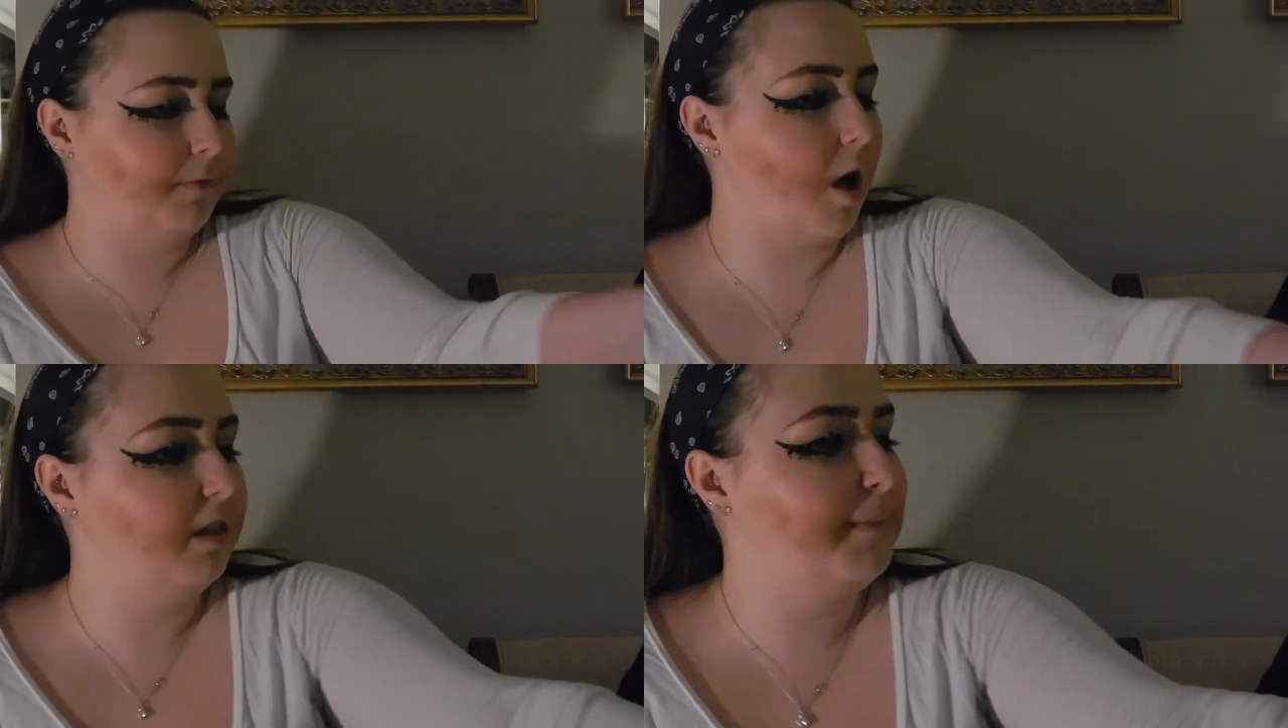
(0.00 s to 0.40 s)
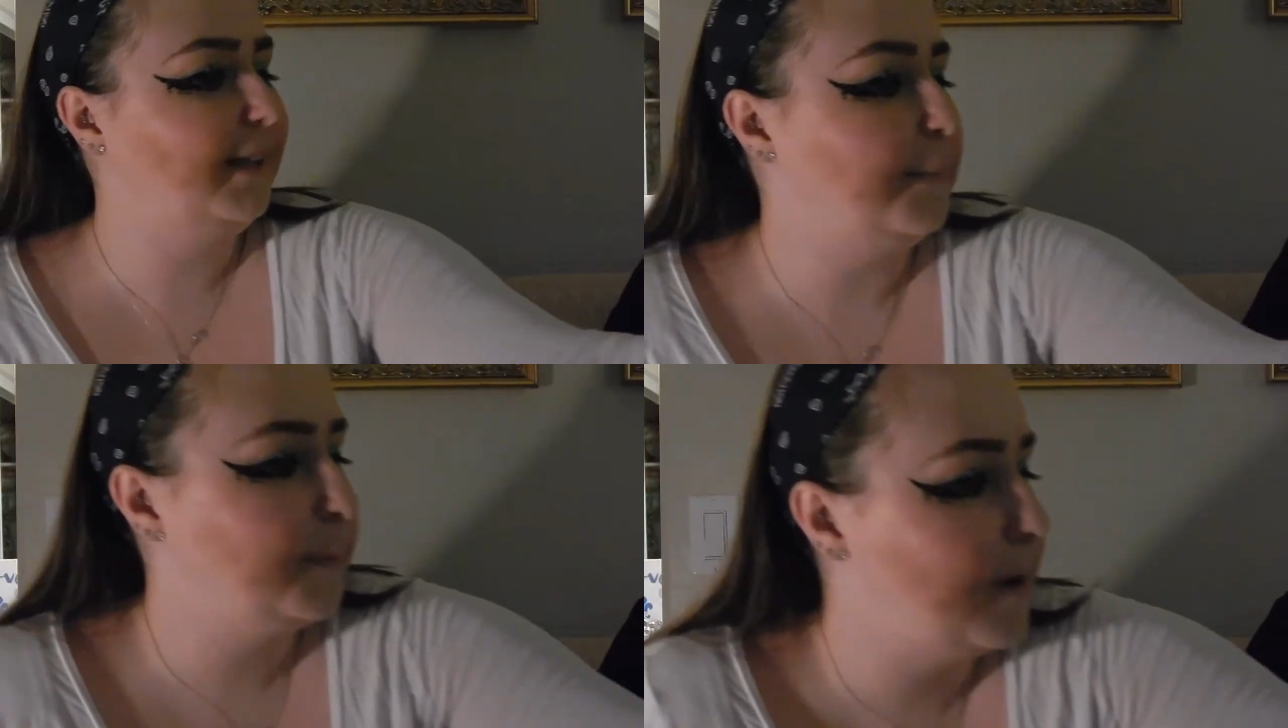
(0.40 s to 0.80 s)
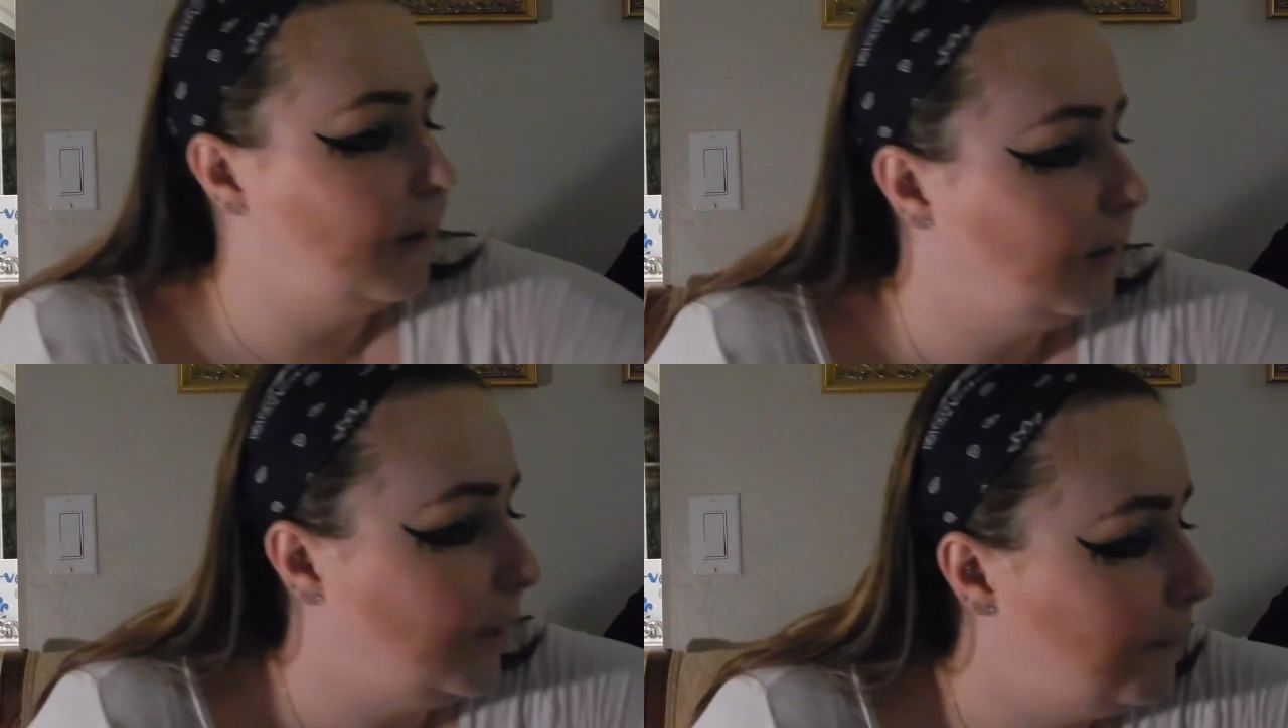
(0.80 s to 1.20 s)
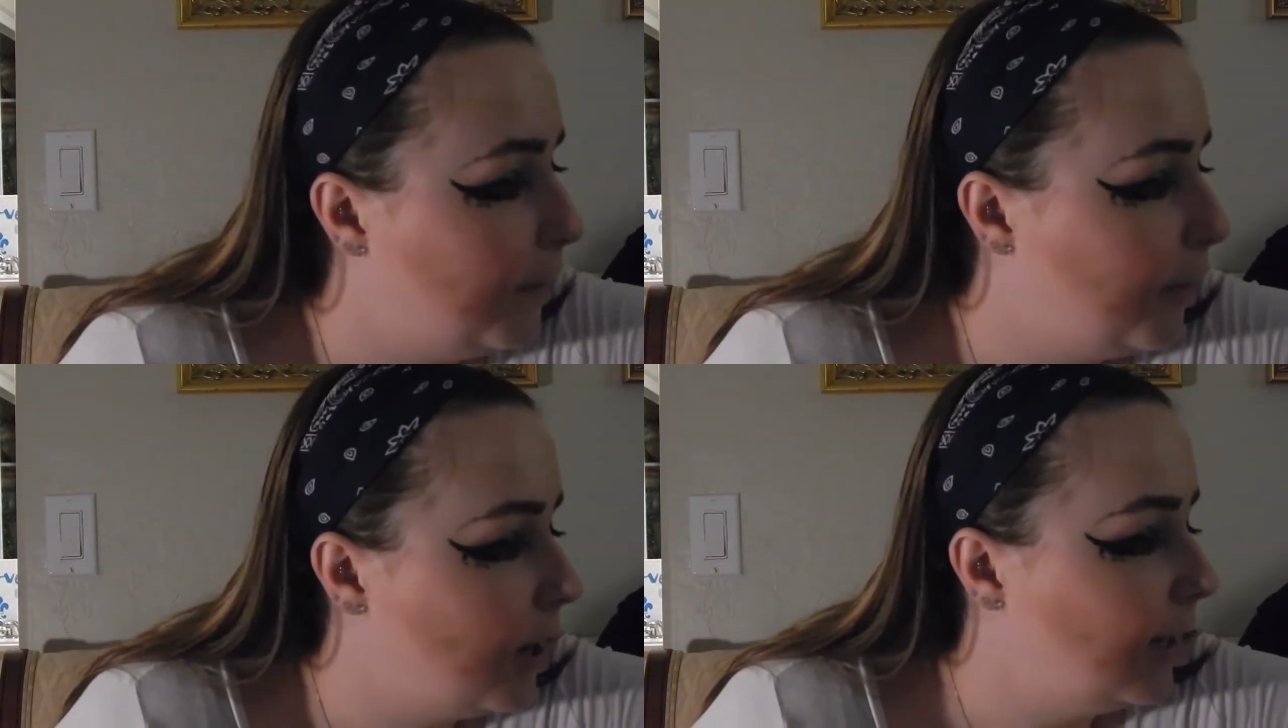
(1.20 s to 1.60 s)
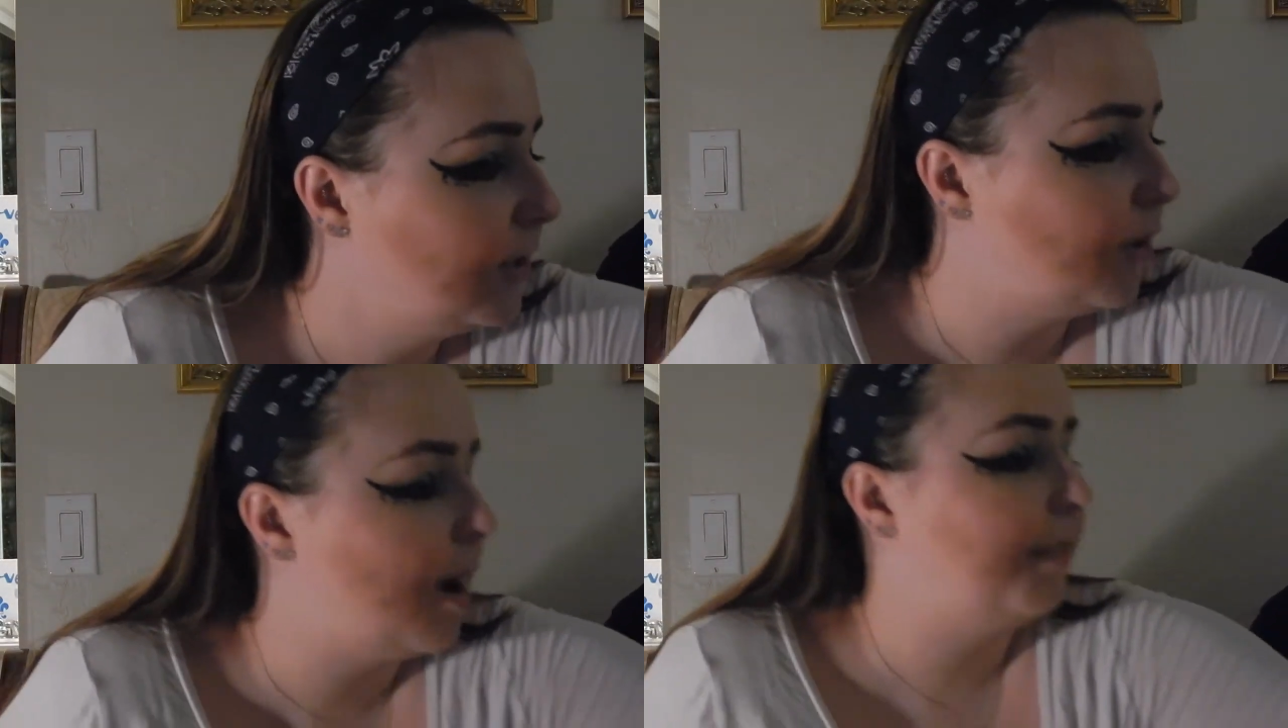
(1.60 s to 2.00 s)
All of my lip
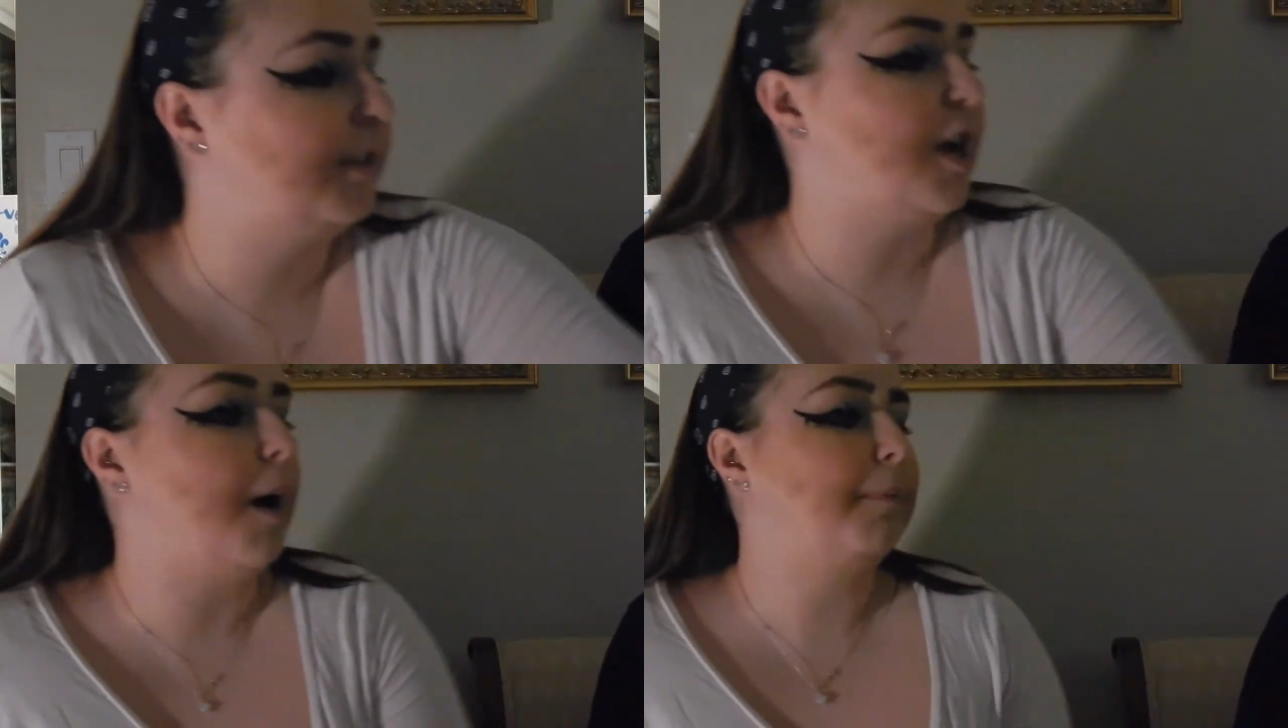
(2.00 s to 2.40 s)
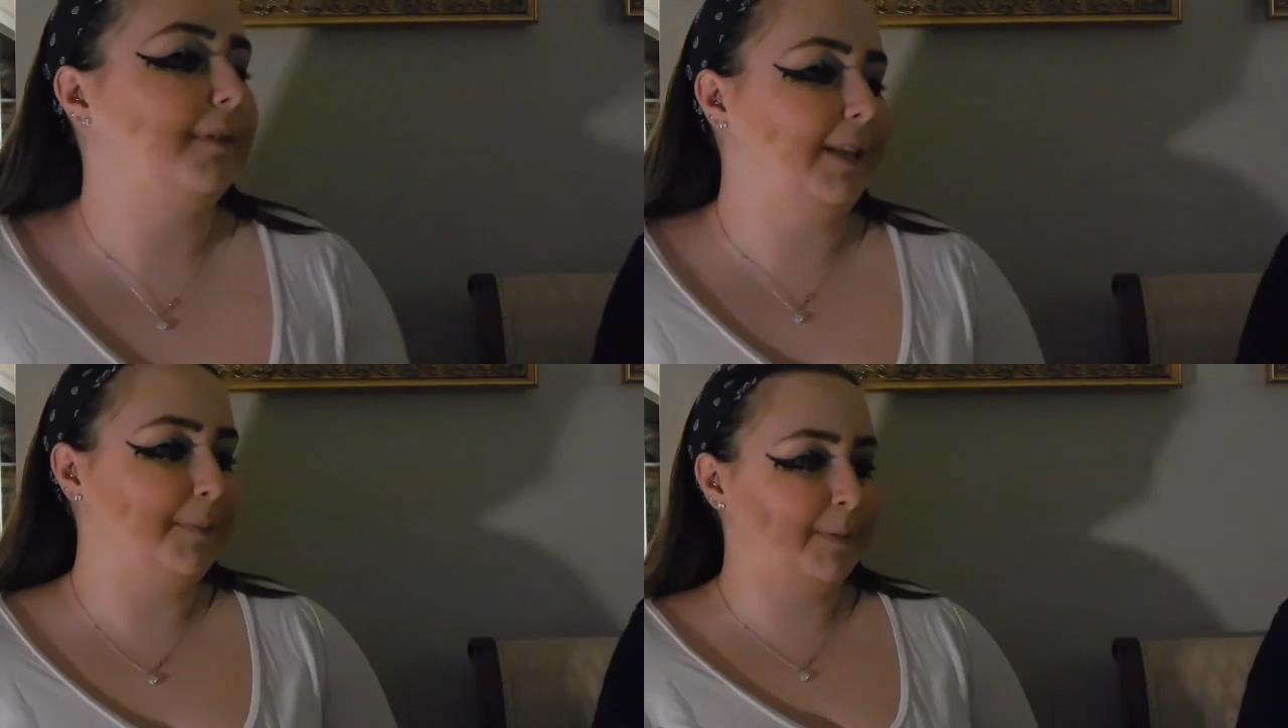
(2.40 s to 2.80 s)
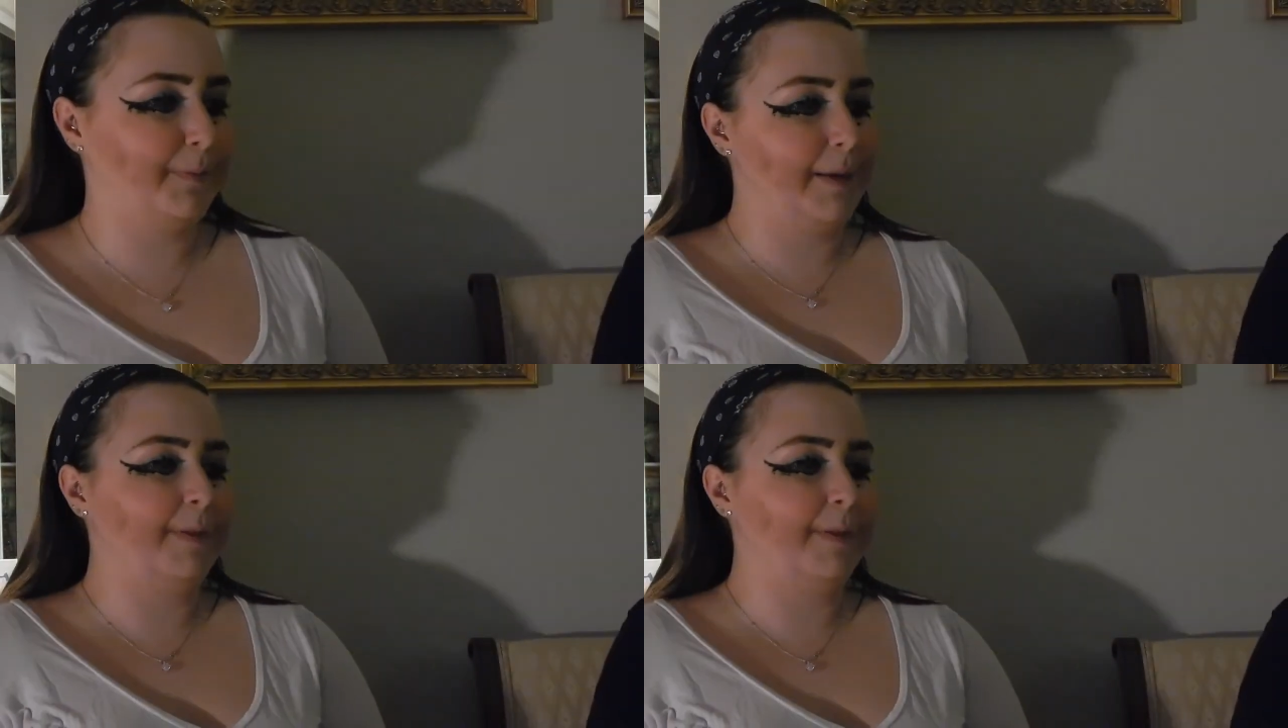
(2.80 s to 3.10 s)
products are on the top. Lips